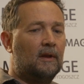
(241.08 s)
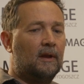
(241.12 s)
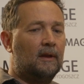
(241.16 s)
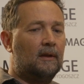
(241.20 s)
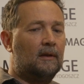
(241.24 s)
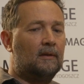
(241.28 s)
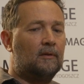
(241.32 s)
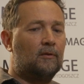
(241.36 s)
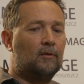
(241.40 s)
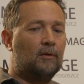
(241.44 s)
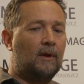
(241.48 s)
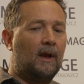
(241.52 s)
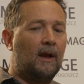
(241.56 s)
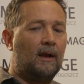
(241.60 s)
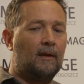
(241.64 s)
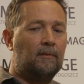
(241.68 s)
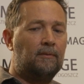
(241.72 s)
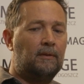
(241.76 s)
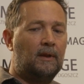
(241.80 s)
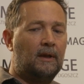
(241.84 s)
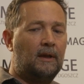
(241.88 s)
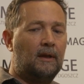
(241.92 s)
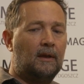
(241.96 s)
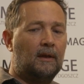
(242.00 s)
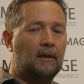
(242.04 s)
like
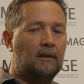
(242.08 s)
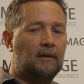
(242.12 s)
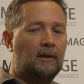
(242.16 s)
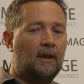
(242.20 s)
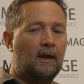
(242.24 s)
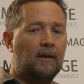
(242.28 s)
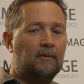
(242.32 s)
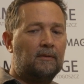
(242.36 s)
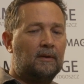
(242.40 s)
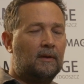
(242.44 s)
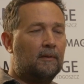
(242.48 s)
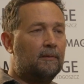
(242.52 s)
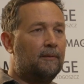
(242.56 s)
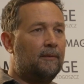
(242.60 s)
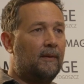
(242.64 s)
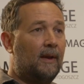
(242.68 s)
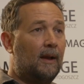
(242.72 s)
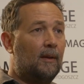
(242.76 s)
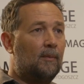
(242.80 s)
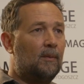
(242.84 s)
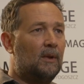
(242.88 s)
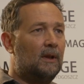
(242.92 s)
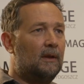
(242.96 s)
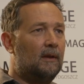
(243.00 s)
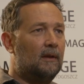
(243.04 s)
traveling and having a
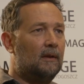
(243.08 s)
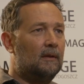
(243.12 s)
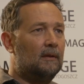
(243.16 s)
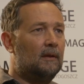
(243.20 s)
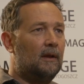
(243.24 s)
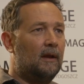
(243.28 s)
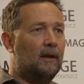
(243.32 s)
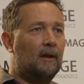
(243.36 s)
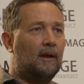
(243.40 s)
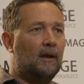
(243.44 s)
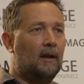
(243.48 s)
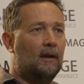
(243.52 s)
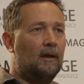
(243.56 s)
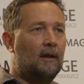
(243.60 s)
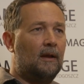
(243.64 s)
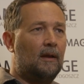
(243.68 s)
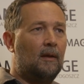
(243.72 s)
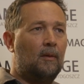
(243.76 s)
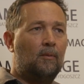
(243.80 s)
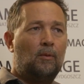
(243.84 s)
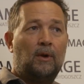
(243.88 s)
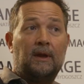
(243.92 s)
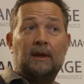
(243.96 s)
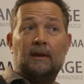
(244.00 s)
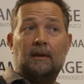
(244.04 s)
family? Like
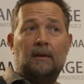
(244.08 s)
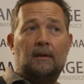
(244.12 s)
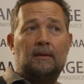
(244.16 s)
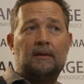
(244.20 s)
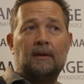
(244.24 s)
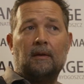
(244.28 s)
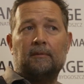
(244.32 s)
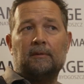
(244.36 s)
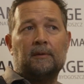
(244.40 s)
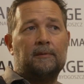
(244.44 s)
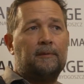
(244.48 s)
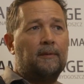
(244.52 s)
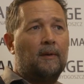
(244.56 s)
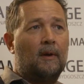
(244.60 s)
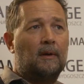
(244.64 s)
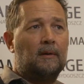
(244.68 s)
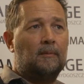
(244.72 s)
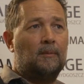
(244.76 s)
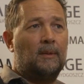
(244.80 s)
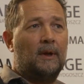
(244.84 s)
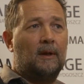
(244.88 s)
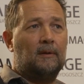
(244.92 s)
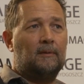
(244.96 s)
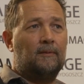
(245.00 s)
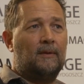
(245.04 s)
we never thought
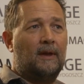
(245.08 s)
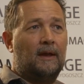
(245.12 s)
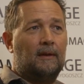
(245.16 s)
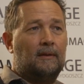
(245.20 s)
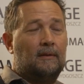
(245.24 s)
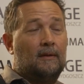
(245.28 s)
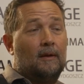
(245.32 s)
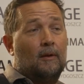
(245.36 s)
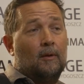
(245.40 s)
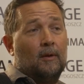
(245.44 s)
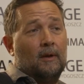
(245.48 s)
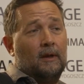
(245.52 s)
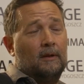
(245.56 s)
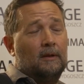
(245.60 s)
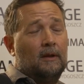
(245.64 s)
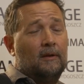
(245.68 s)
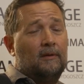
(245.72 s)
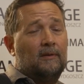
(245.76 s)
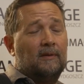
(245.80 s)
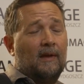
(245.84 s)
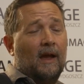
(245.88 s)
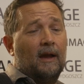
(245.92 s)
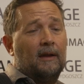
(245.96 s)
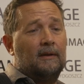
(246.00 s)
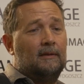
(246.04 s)
about that, or at
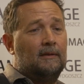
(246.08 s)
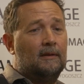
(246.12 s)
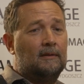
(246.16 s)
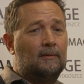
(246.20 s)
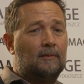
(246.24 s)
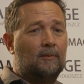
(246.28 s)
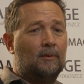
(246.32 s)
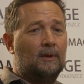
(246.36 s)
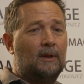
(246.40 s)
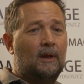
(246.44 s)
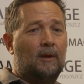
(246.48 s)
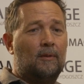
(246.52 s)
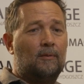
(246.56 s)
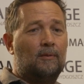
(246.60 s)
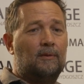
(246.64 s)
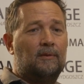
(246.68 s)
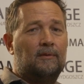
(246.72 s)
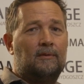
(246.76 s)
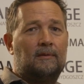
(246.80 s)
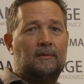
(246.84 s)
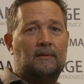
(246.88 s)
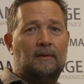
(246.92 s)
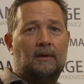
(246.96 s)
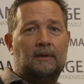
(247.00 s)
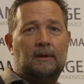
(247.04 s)
least I didn't when I
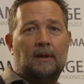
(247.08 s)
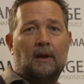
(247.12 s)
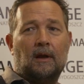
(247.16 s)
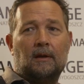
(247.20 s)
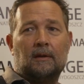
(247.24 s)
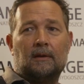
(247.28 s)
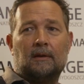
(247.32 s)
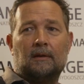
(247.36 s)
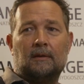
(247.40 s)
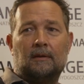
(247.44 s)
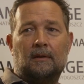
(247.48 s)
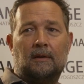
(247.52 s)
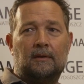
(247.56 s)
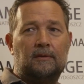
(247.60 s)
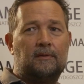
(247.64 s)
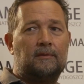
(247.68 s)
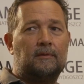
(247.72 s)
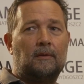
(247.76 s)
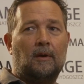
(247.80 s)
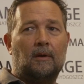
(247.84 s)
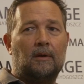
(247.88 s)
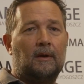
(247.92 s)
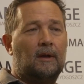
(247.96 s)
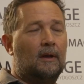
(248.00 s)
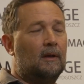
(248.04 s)
was young and
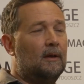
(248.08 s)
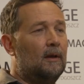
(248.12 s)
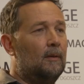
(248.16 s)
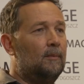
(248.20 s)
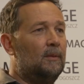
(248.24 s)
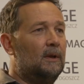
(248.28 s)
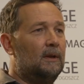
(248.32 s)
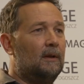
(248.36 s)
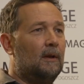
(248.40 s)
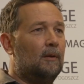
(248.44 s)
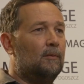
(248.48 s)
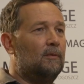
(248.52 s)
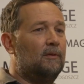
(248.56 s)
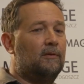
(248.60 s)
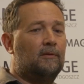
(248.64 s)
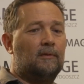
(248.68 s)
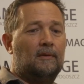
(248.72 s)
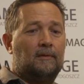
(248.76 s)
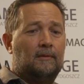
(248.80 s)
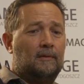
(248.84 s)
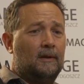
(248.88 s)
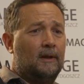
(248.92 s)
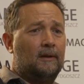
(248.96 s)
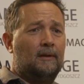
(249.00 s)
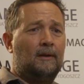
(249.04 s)
starting. I mean, I was
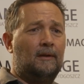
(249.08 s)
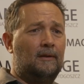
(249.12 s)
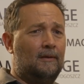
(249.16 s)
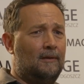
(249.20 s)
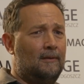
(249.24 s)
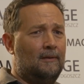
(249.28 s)
just like,